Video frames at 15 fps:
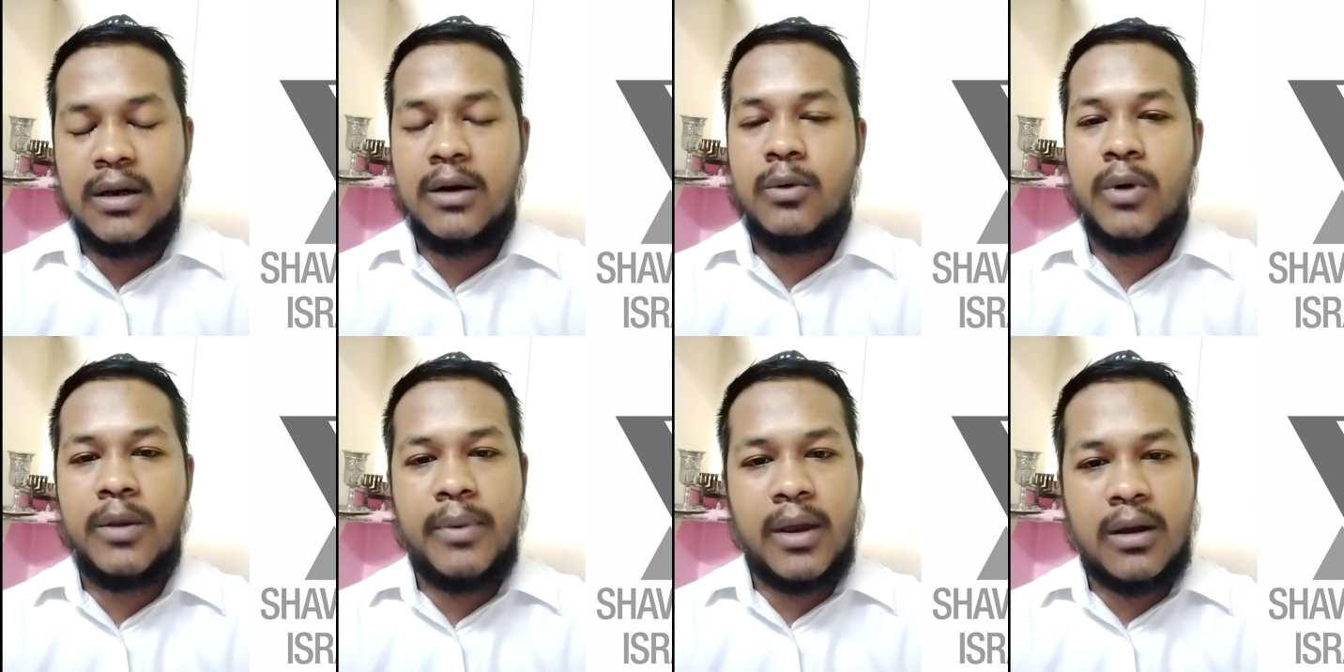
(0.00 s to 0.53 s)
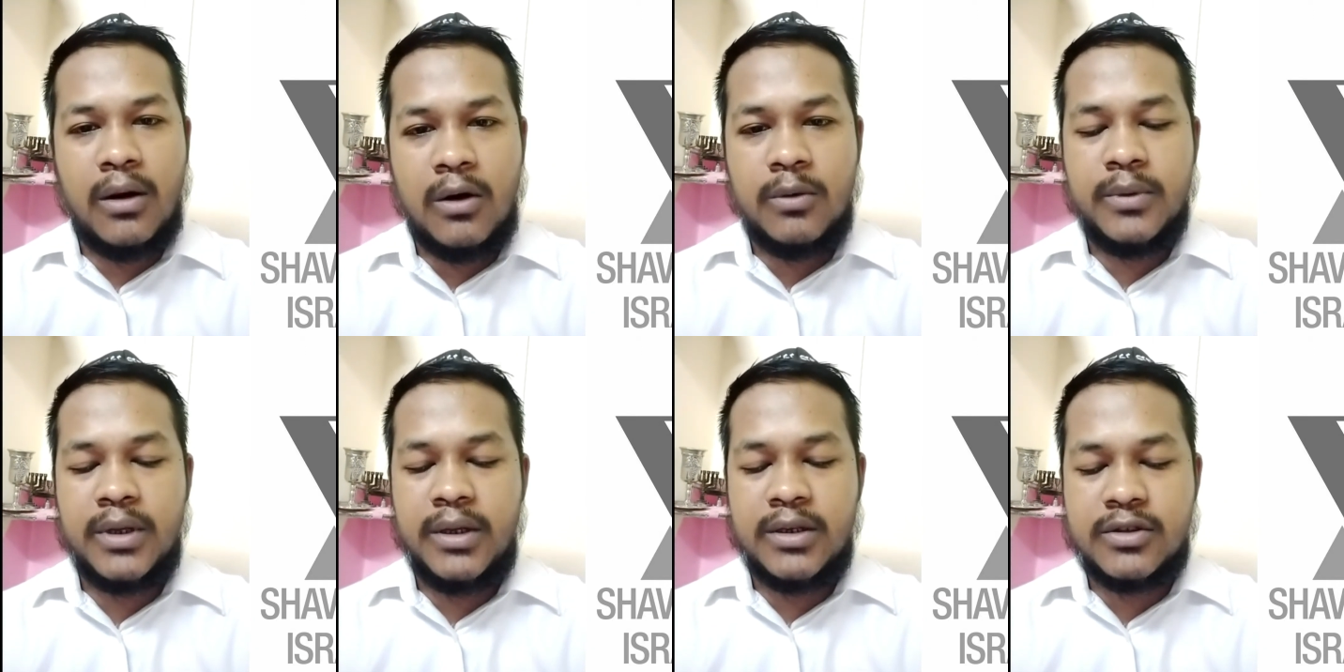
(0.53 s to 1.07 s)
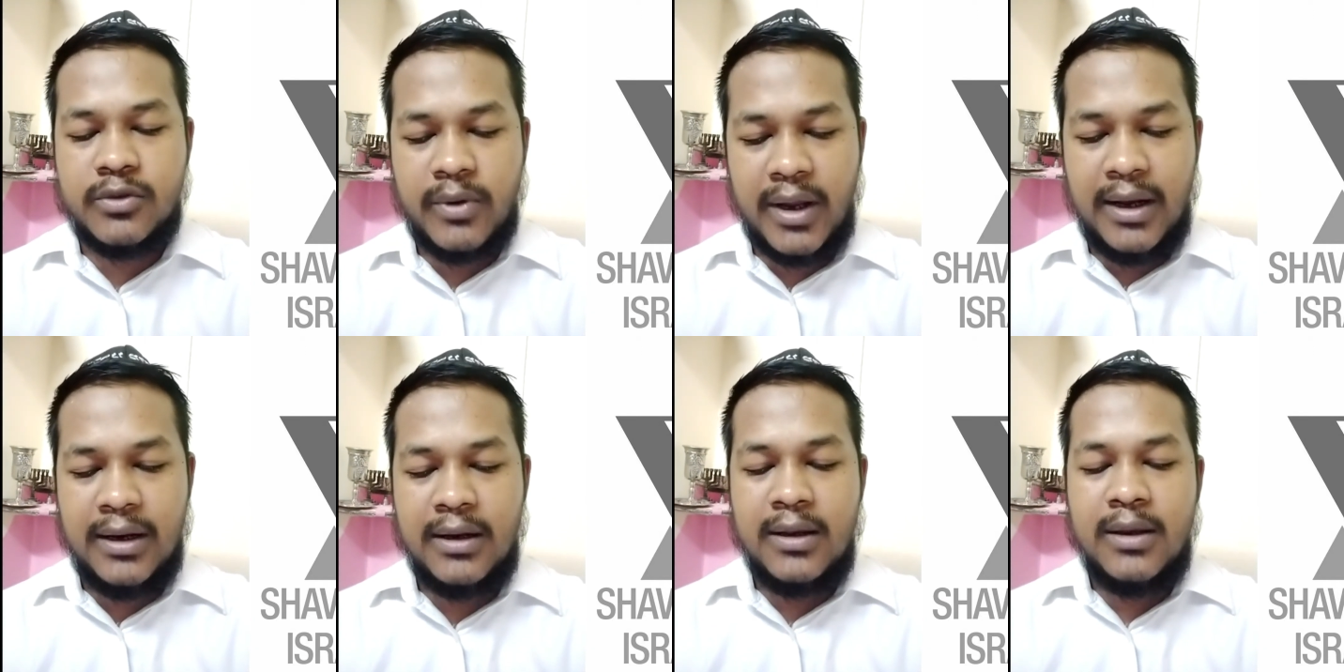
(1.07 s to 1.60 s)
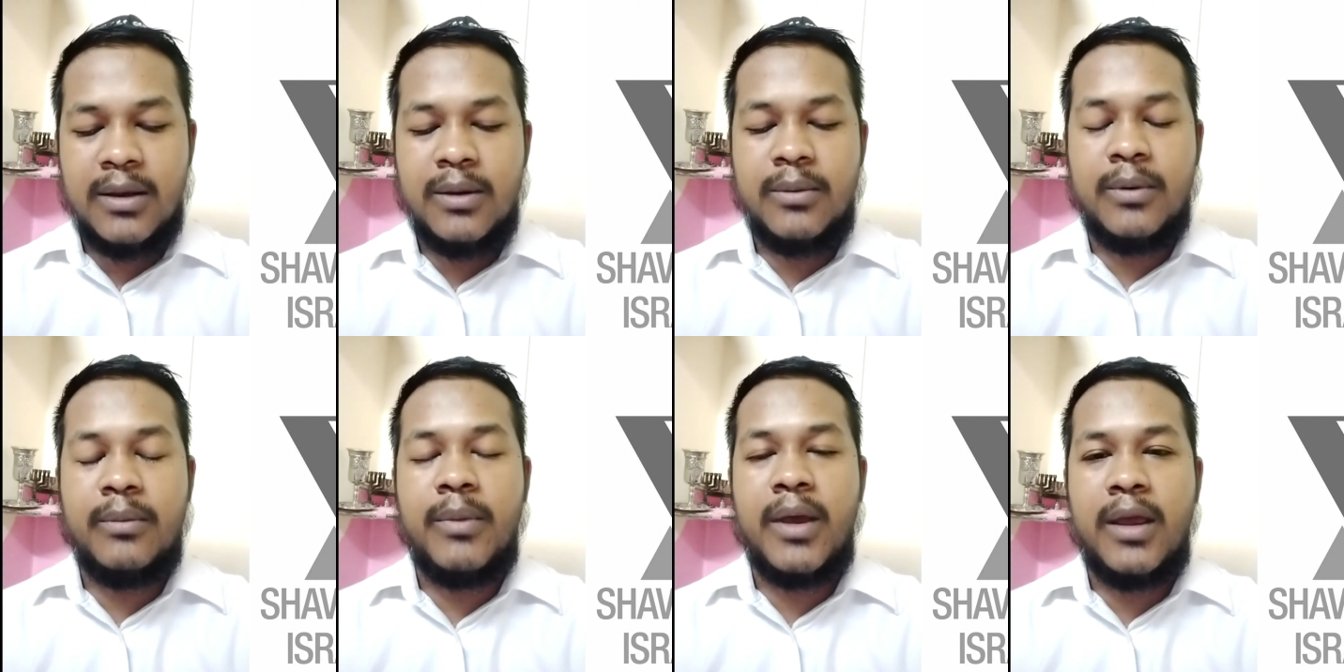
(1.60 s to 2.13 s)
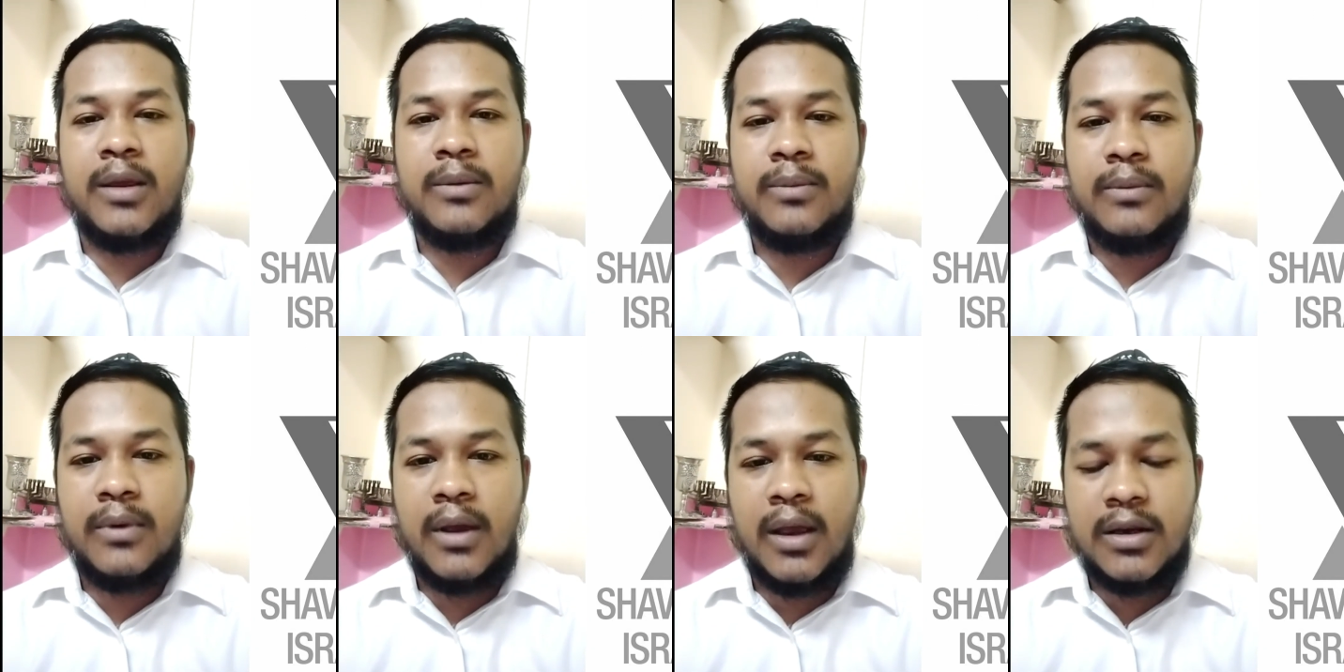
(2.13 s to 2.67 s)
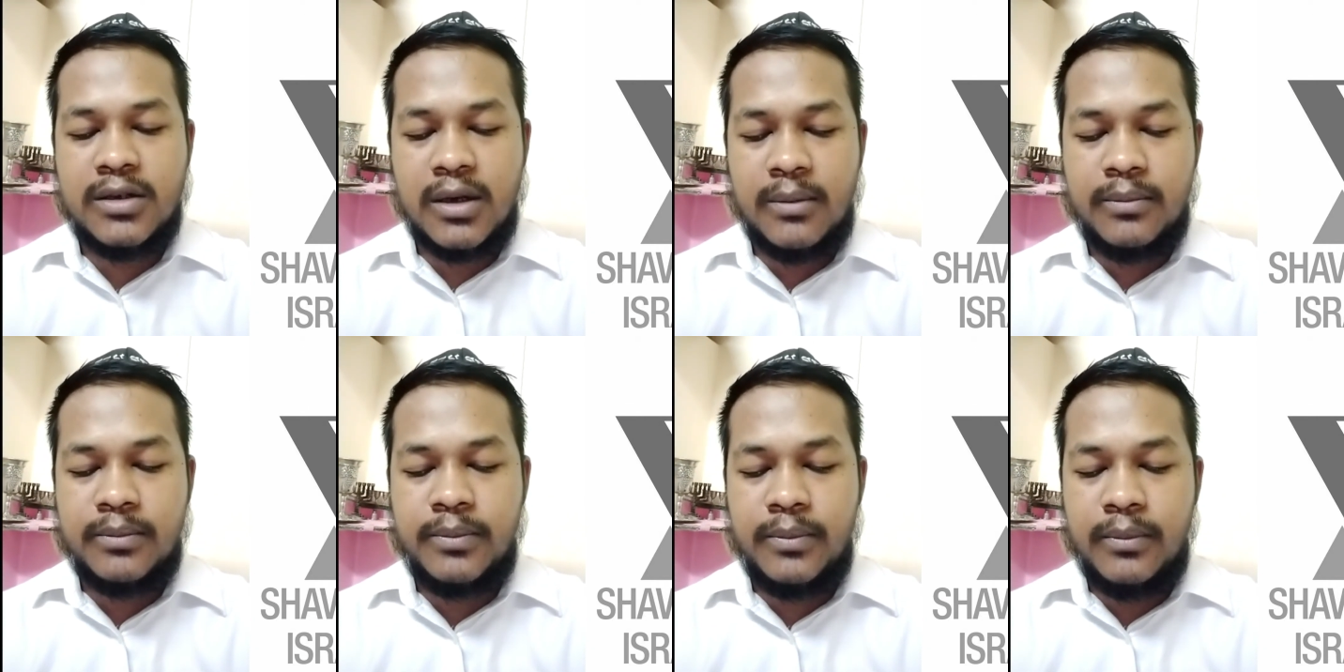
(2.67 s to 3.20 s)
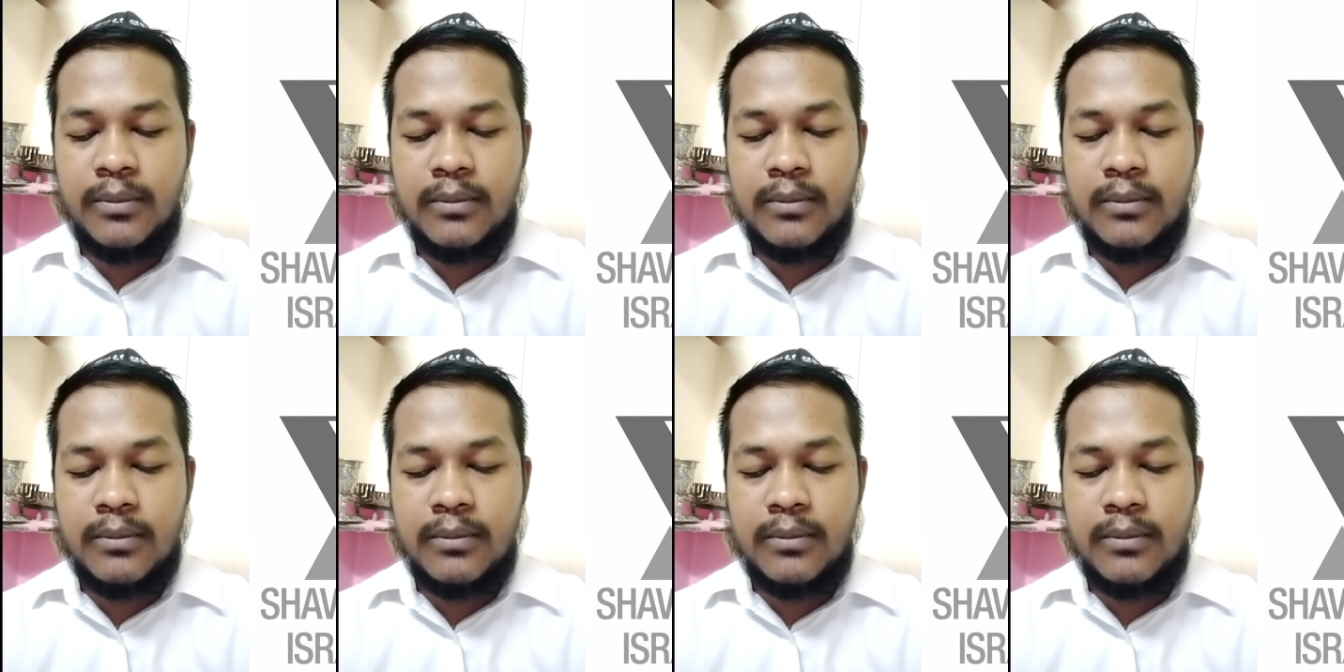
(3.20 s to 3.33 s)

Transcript: a way back home in Israel. May Hashem